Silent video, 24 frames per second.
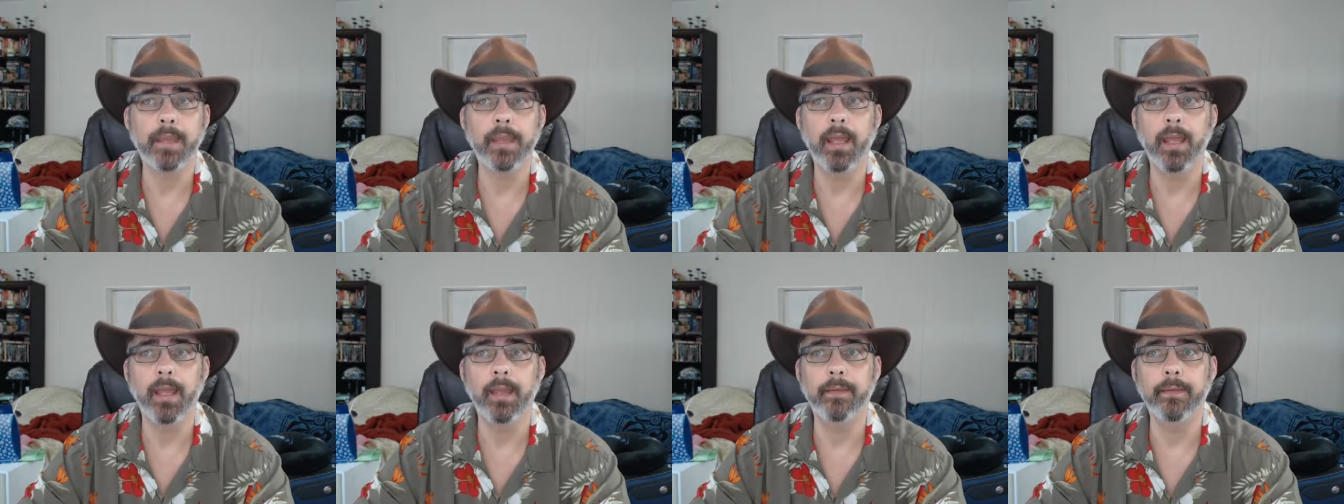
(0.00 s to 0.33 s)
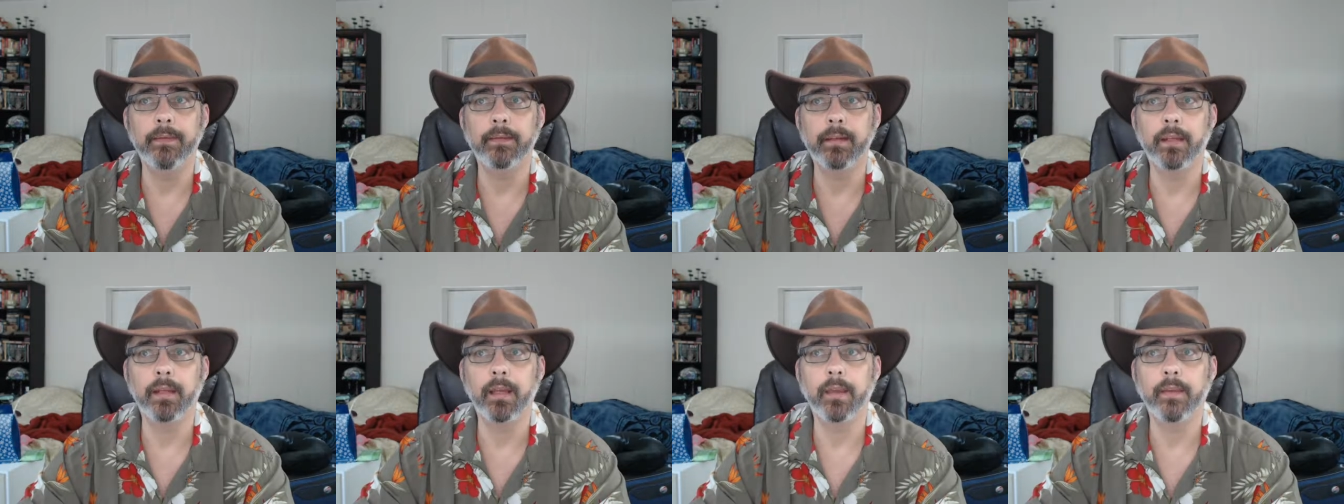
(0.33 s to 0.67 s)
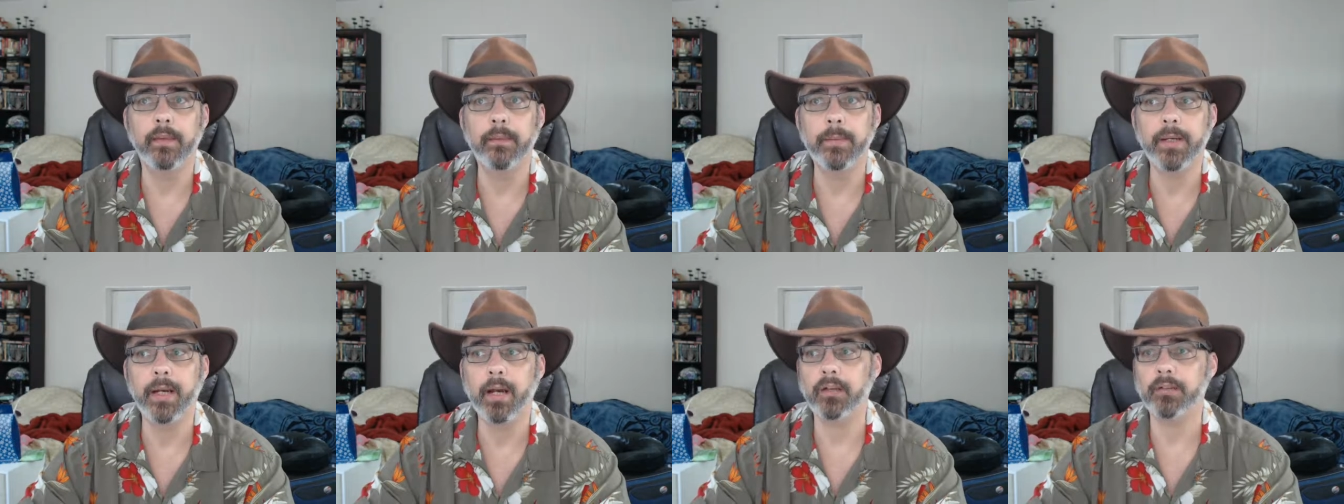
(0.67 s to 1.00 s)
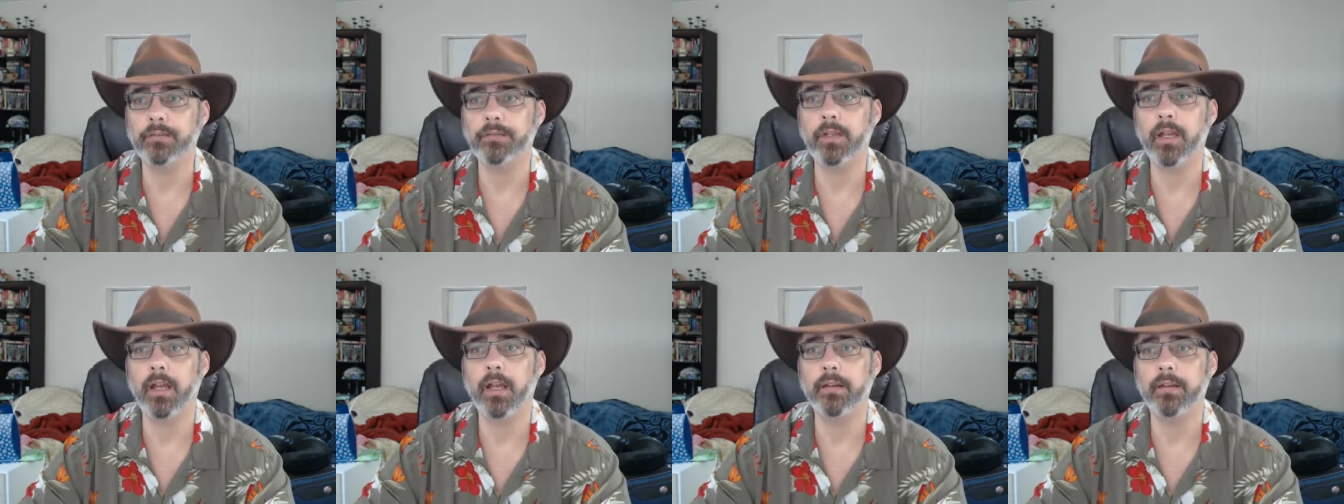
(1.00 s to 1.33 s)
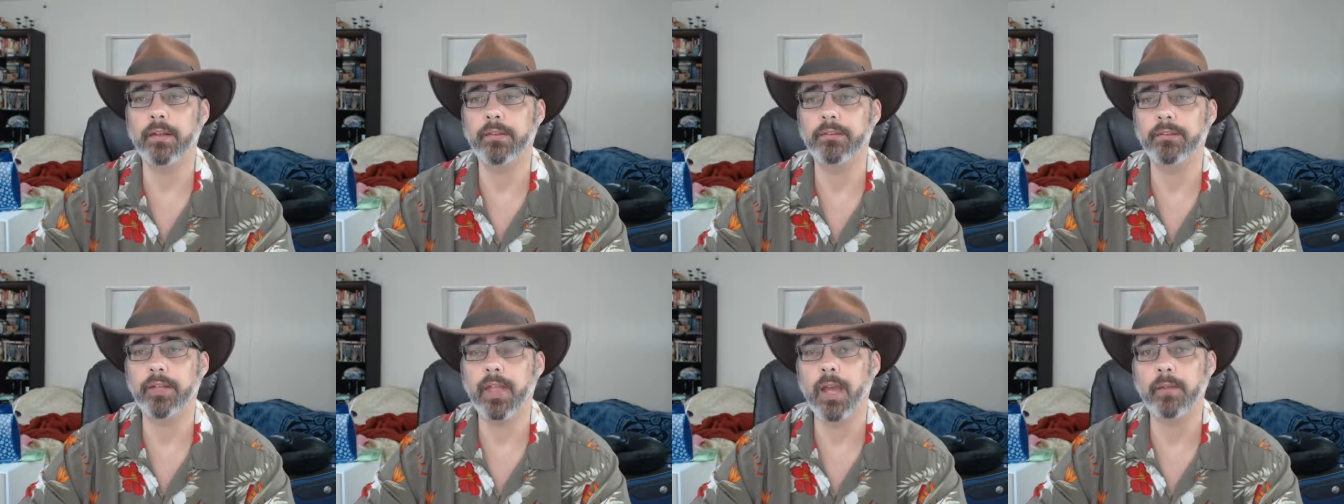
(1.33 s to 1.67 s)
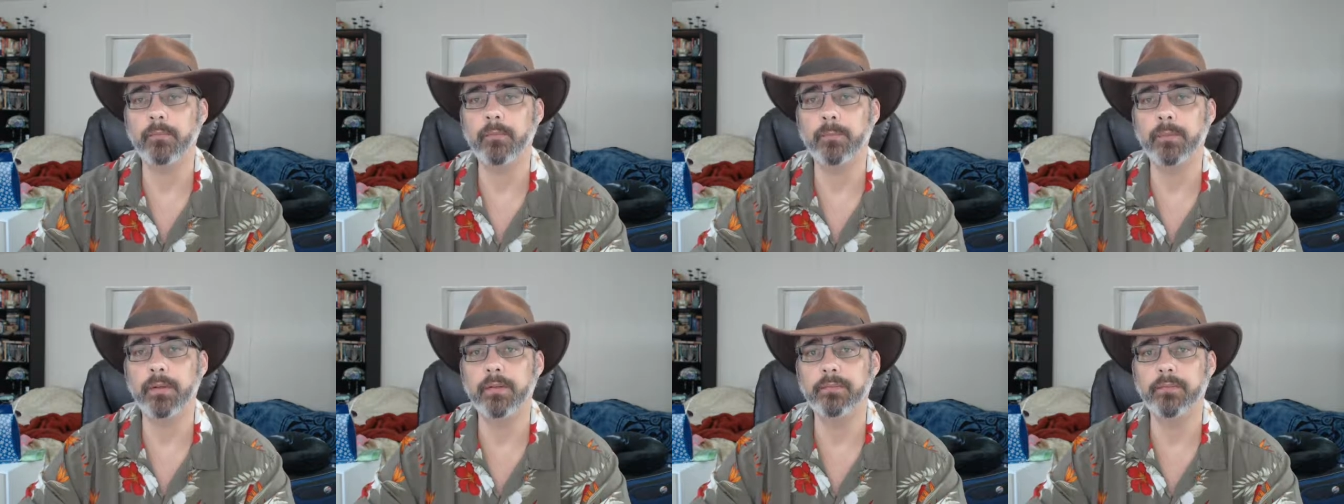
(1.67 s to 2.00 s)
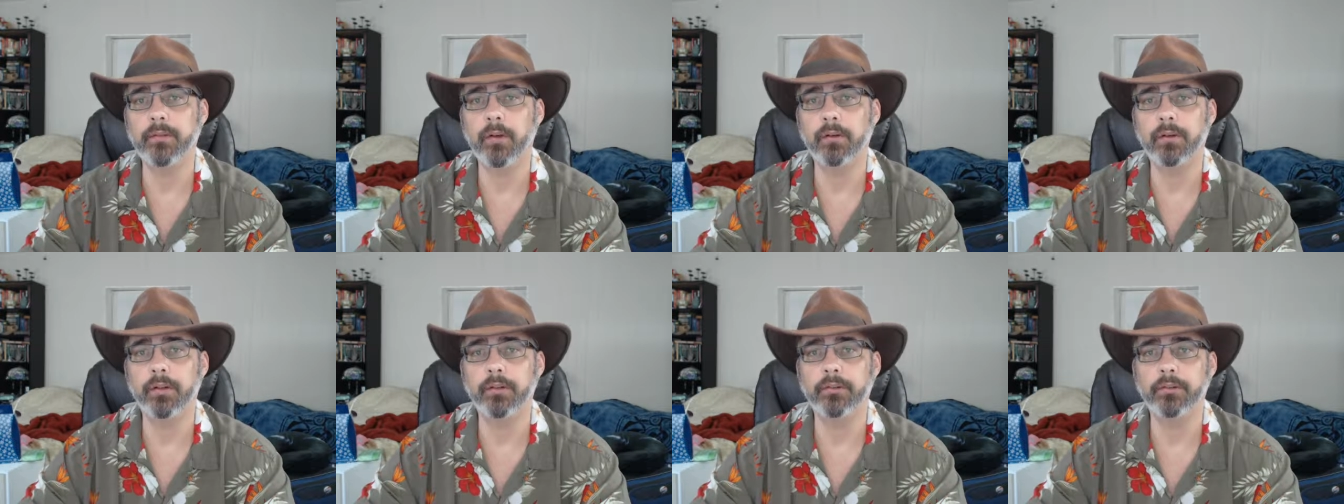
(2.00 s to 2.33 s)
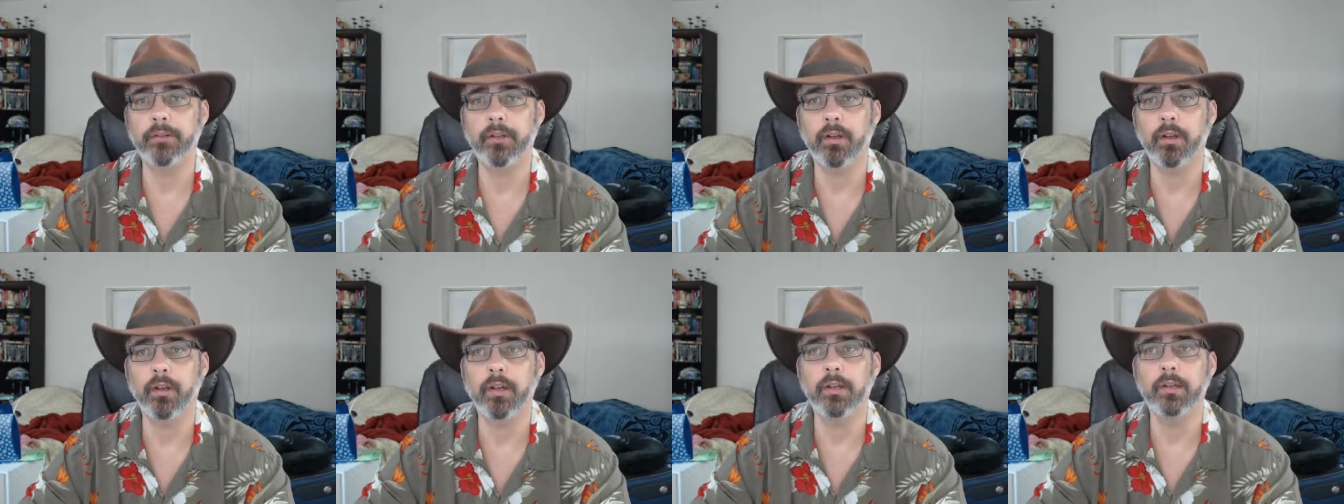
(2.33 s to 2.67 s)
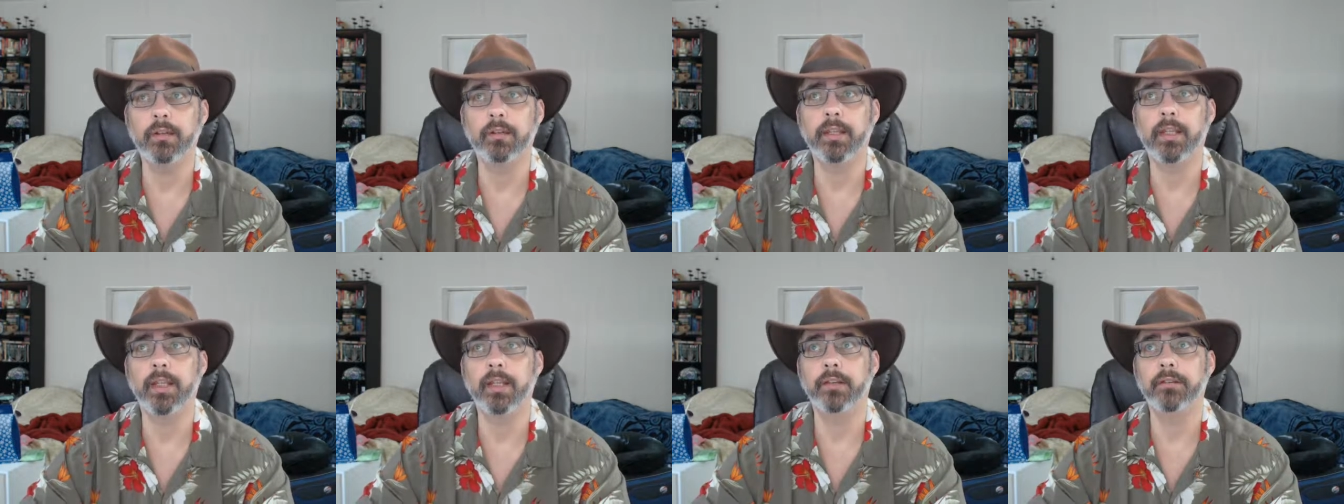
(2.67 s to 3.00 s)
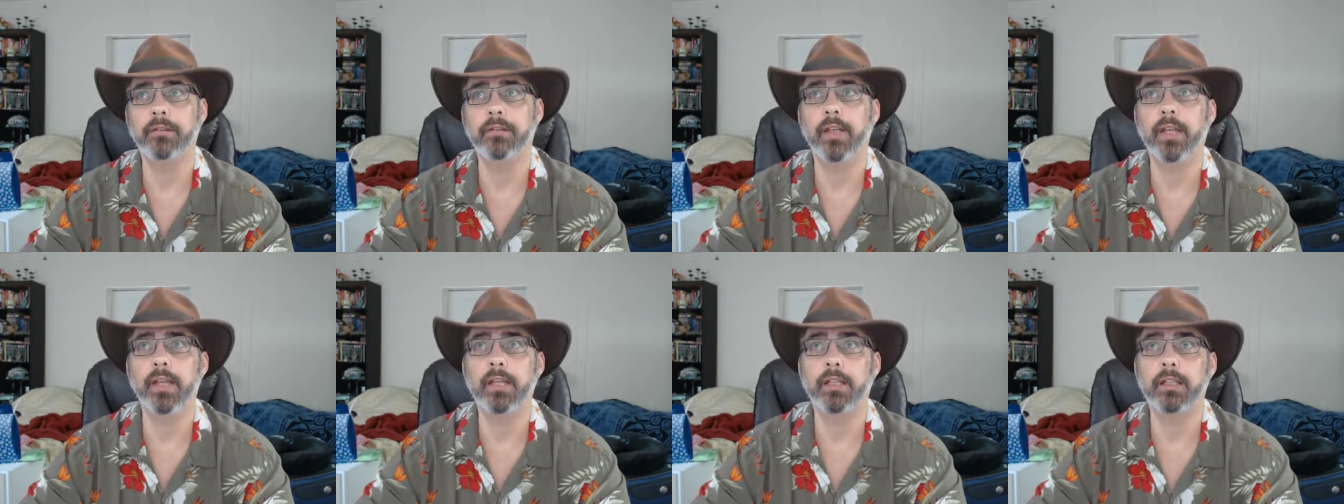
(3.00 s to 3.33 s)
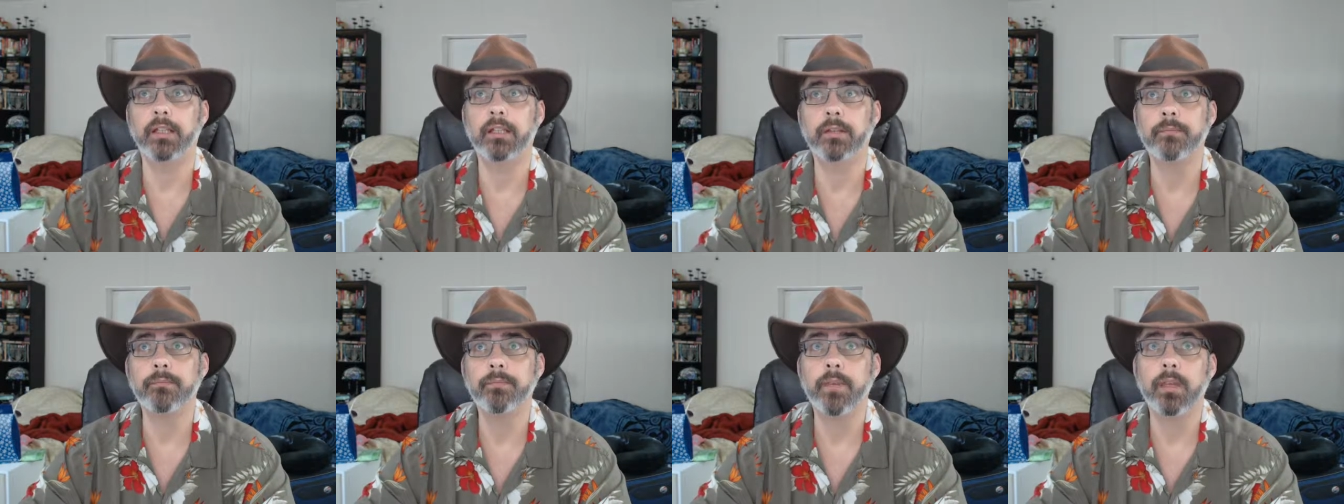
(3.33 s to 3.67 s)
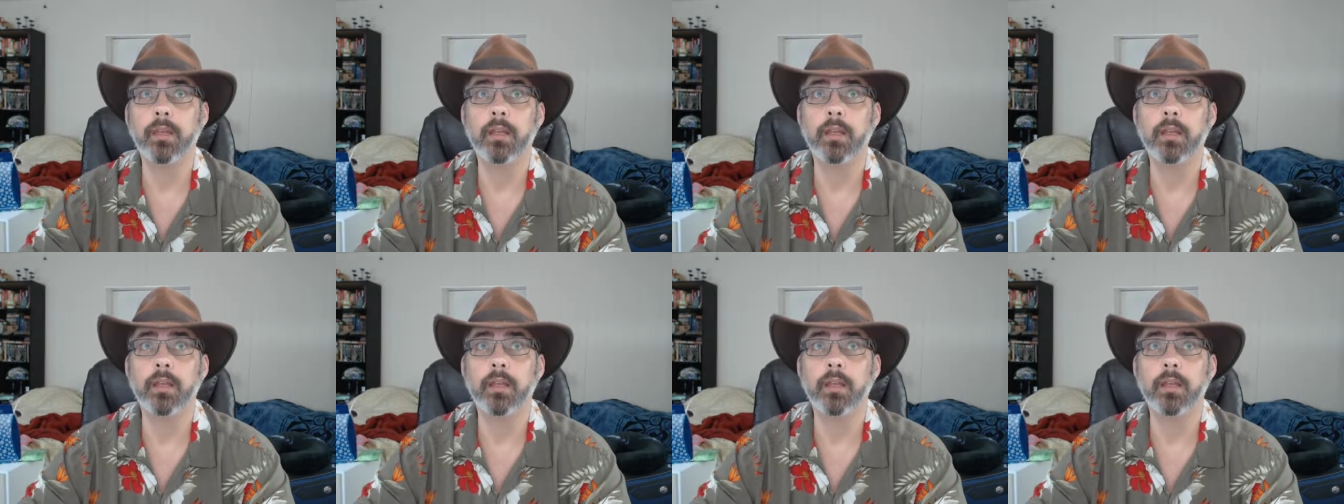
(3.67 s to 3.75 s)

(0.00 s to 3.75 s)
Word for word: And uh, the Big Irish Vlog this time will be focused on things like